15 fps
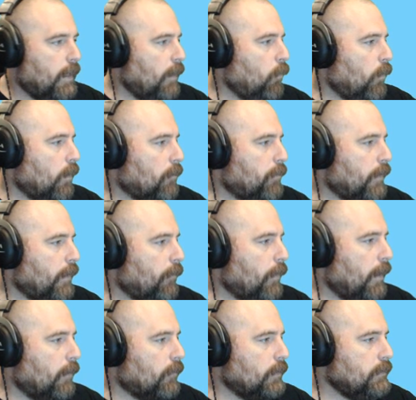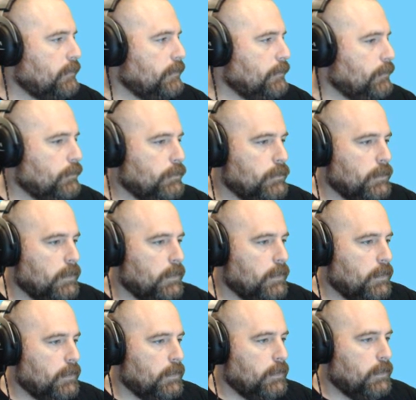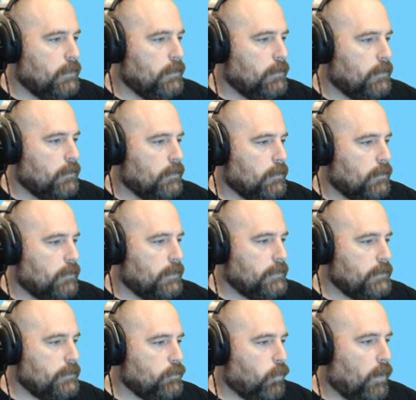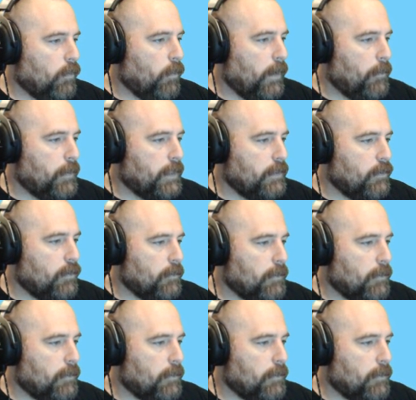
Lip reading: I want to play around. Let's do... This is one way we could do the